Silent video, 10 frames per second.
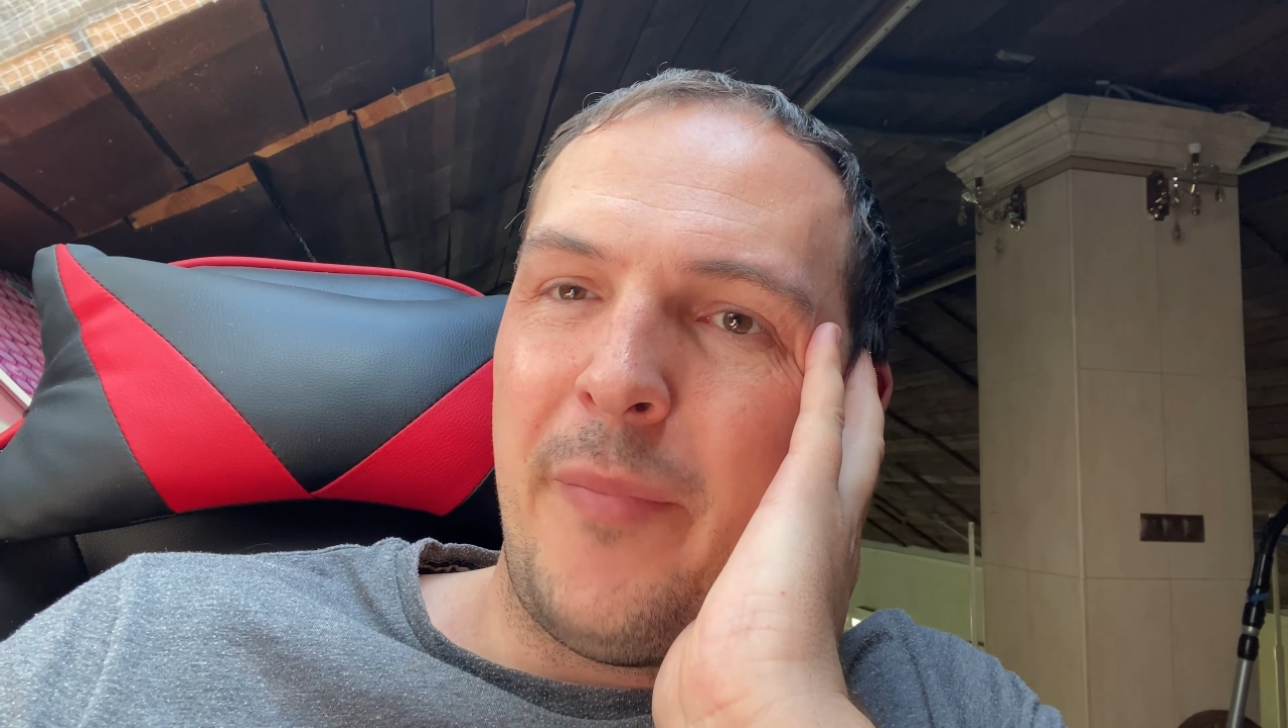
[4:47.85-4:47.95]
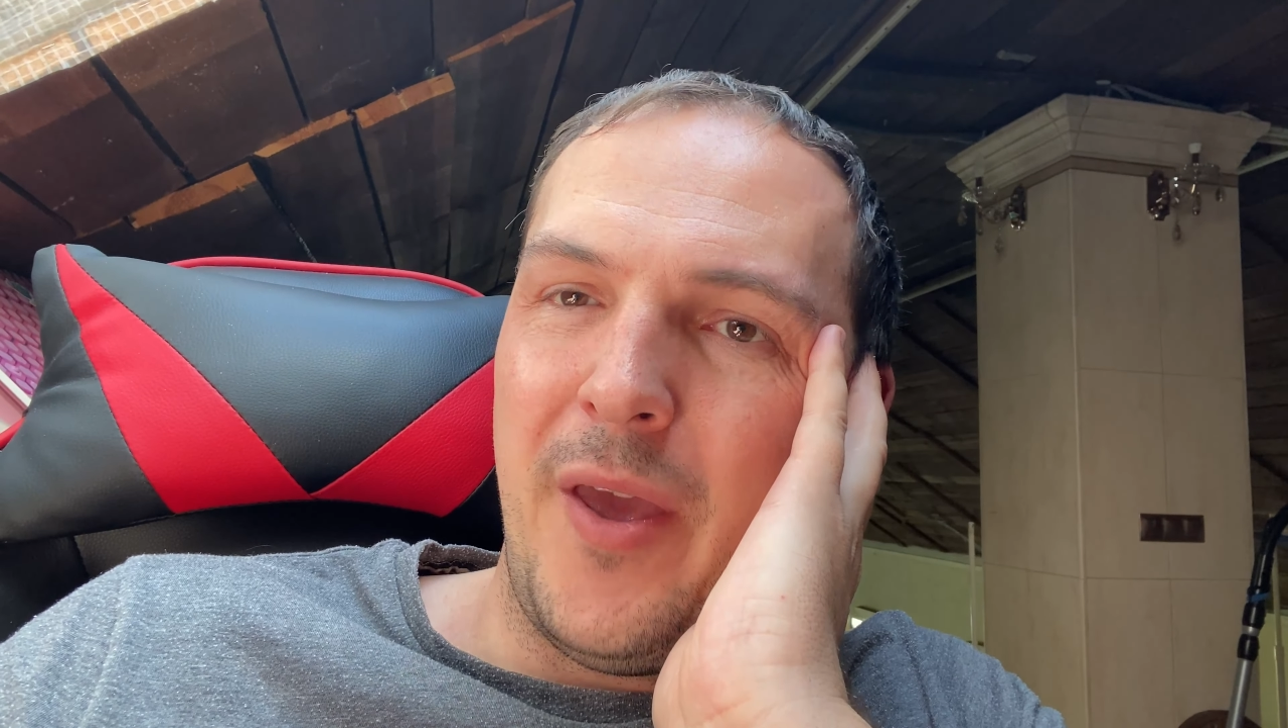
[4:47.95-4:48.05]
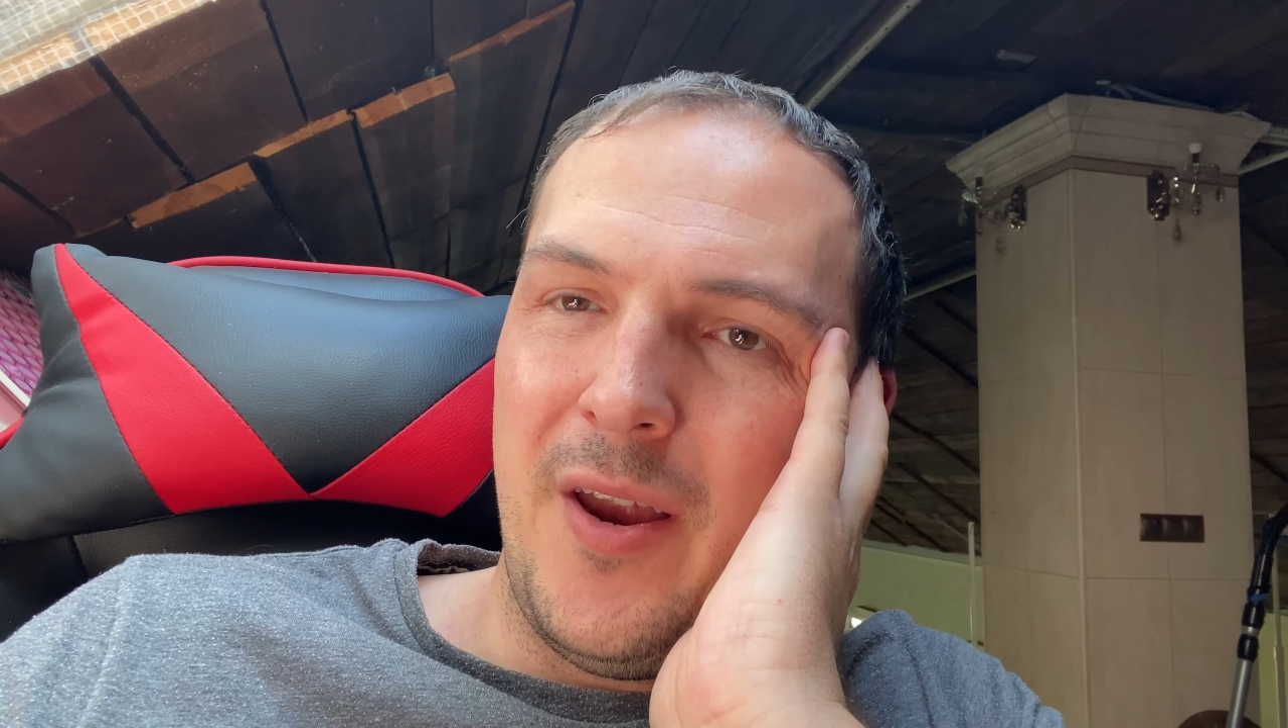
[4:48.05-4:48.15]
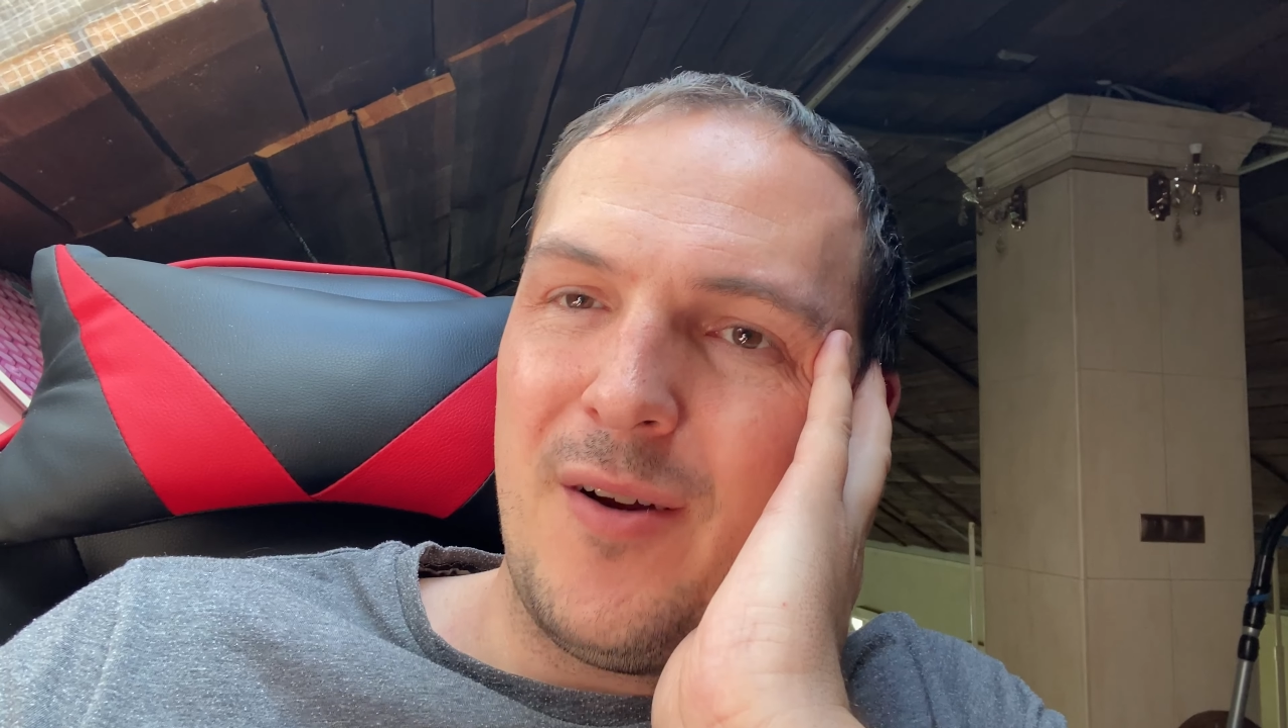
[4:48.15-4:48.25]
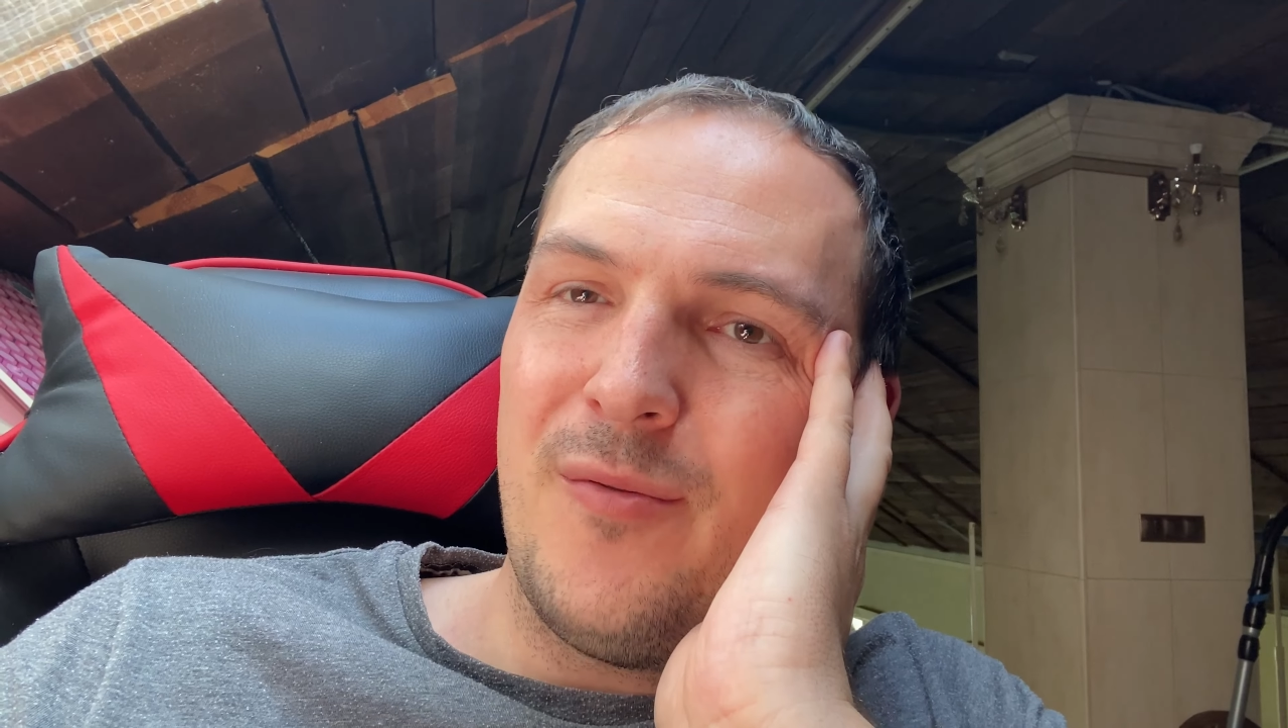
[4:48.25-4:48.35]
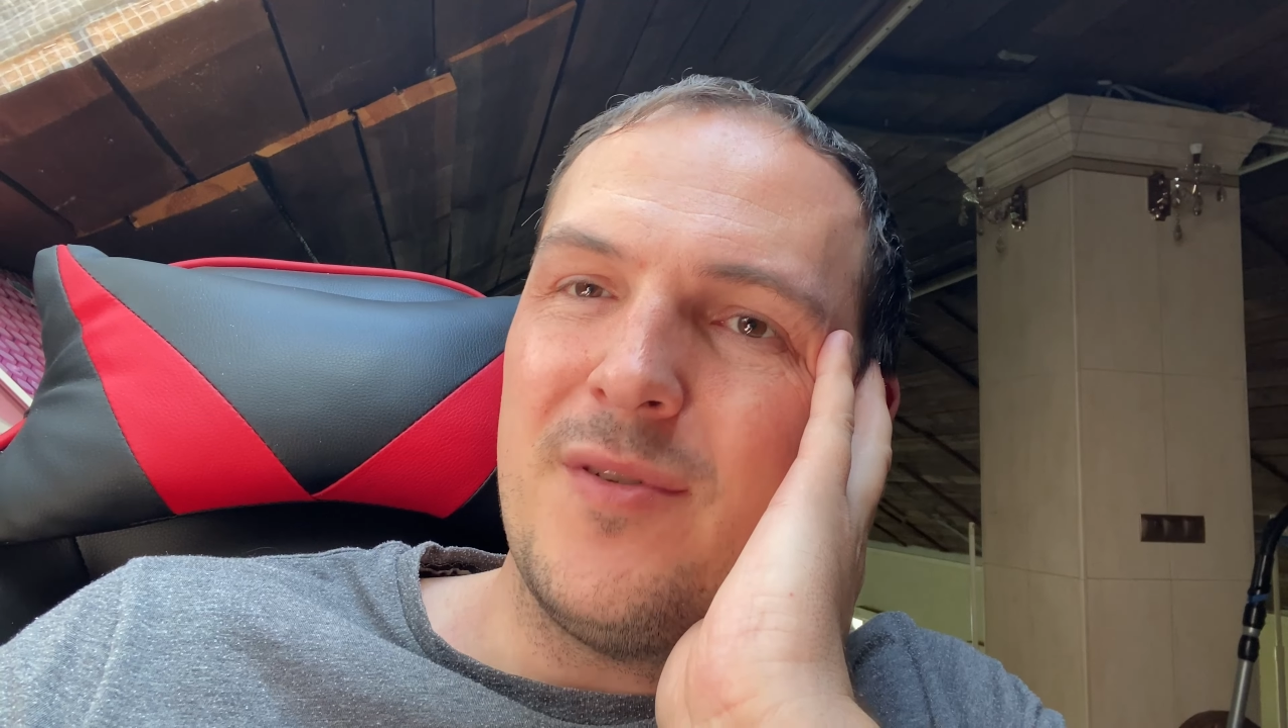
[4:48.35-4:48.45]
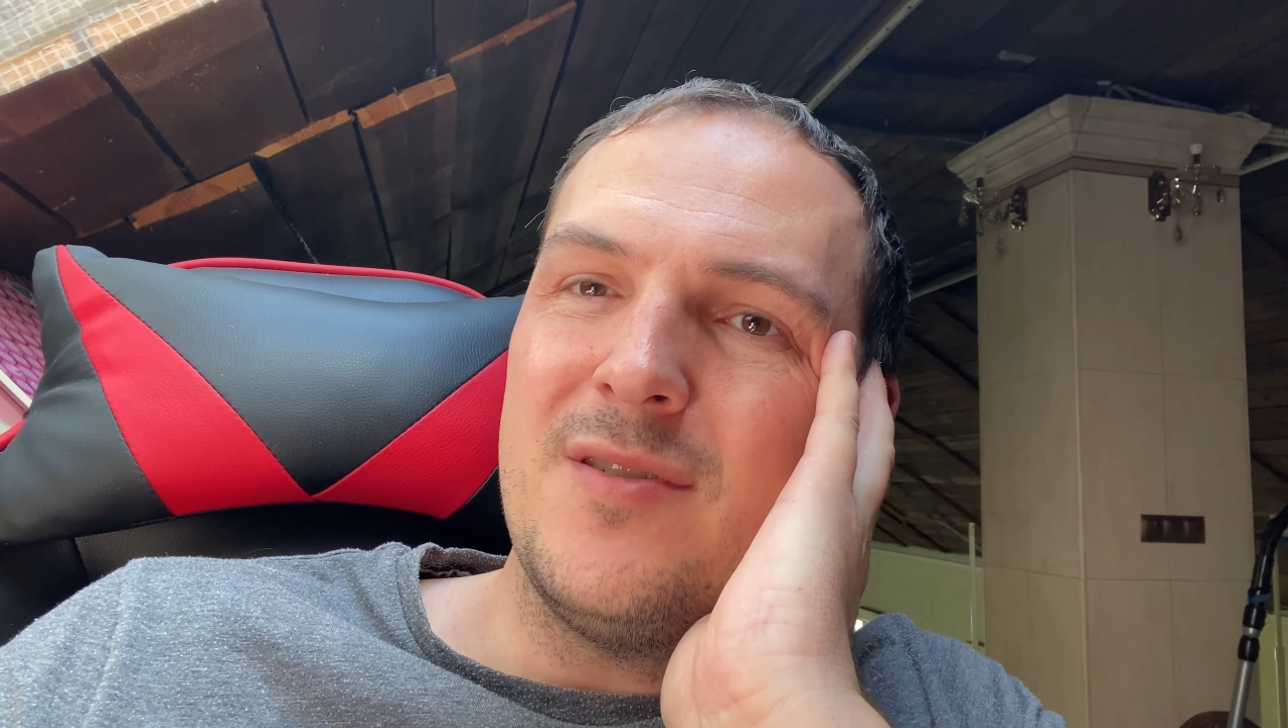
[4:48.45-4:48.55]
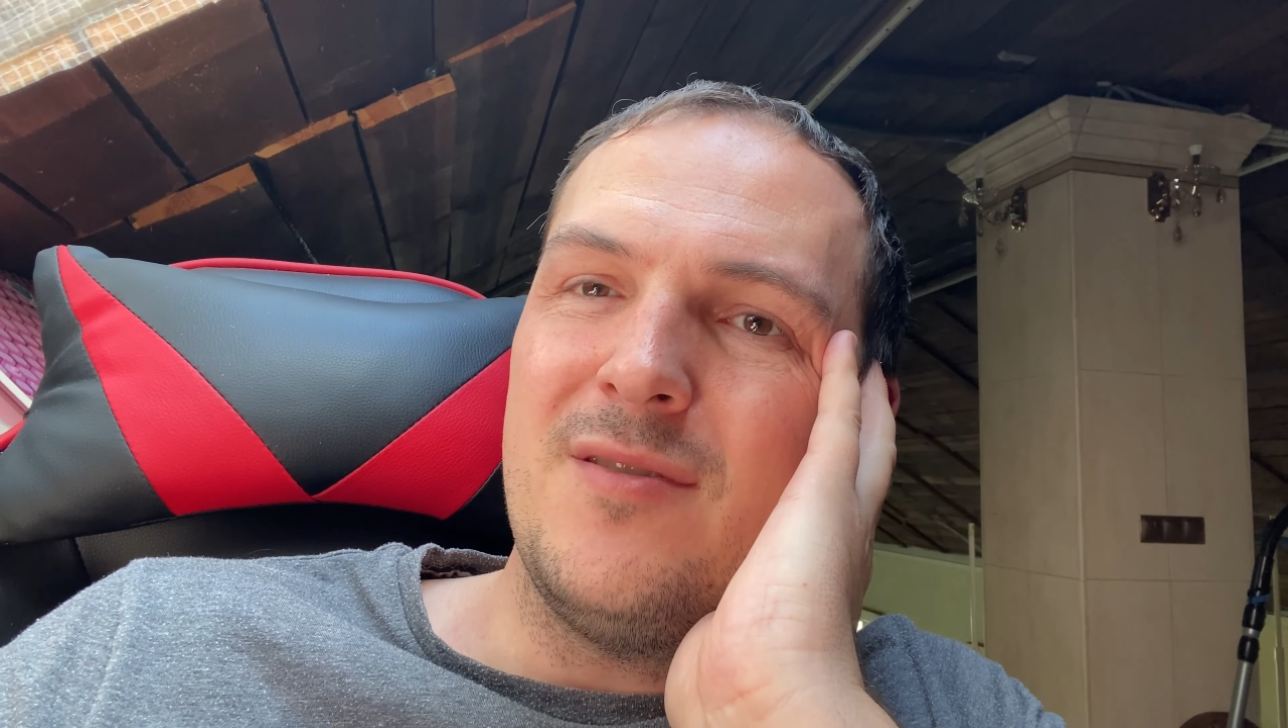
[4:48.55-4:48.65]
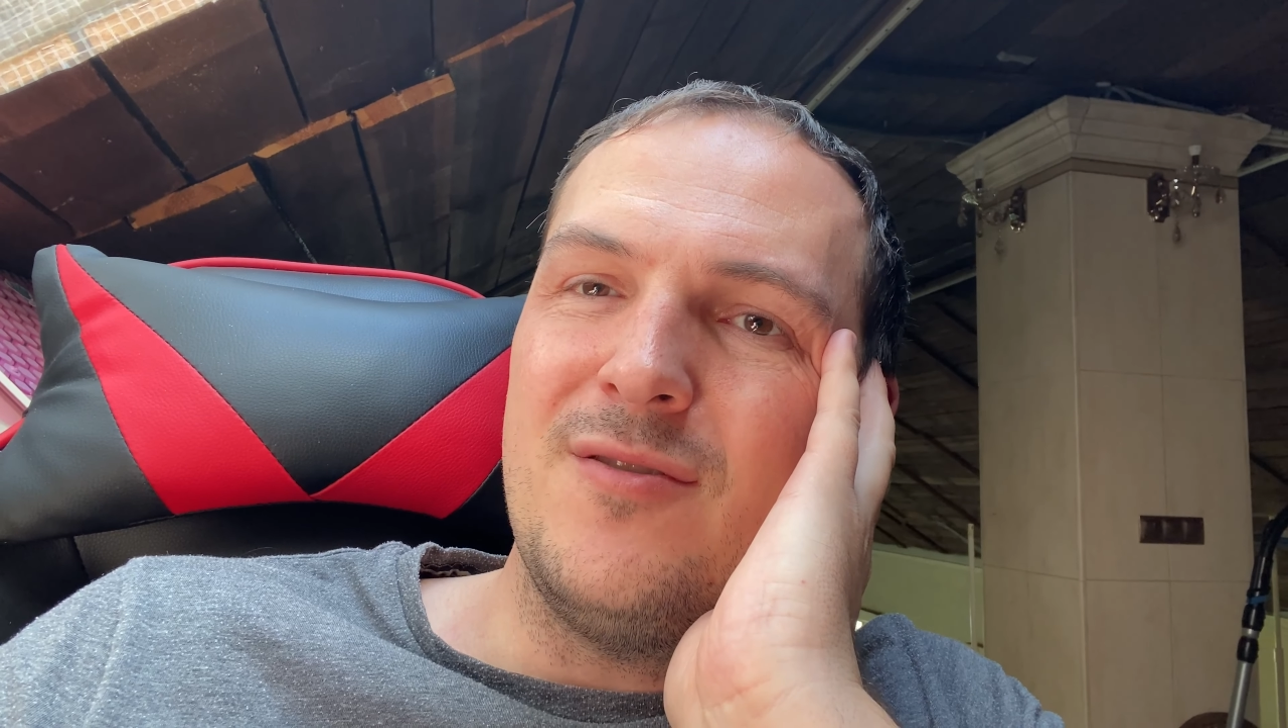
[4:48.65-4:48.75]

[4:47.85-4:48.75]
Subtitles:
pair with the